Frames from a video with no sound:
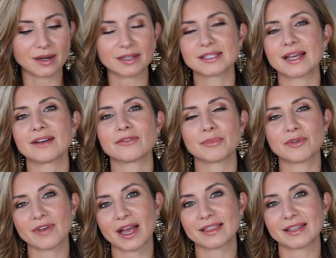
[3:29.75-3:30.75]
it aside from the
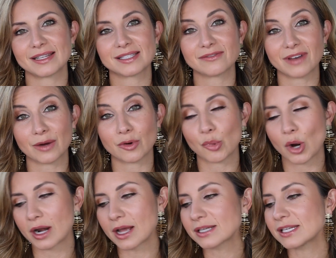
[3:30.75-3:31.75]
fact that it's a viral
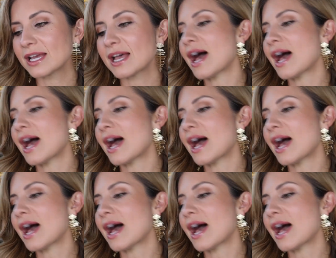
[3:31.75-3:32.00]
product.